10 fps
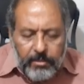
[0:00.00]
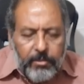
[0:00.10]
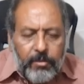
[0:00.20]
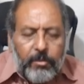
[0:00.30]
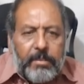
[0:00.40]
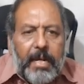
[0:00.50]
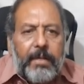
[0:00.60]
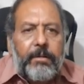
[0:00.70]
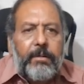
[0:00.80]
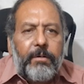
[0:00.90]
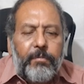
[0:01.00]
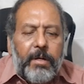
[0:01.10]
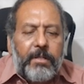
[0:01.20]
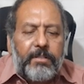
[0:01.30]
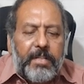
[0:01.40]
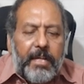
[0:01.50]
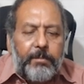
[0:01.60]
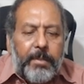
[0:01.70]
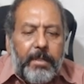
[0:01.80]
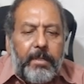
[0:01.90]
so that fungus can
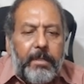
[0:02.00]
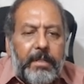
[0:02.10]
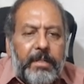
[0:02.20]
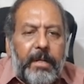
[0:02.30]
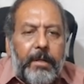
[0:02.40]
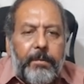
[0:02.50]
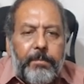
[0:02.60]
be killed.